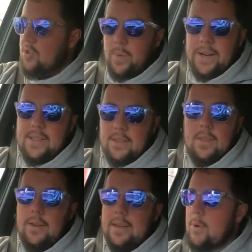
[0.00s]
20 to
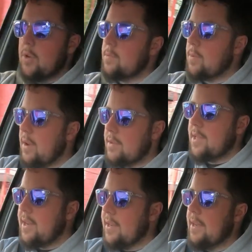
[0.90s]
30 miles per hour,
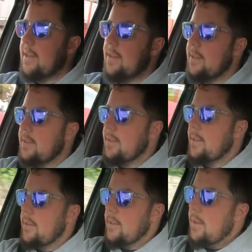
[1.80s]
second gear,
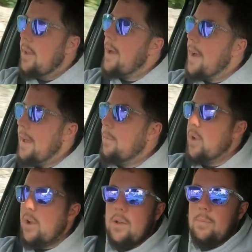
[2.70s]
and
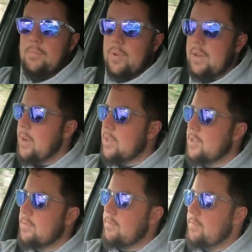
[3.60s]
we are pretty
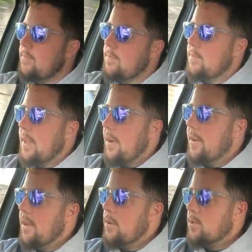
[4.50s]
much
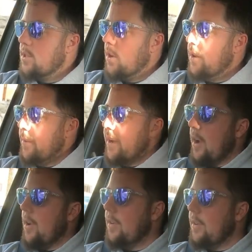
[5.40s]
downhill. So here we
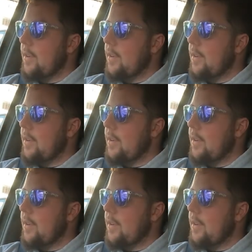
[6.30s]
go.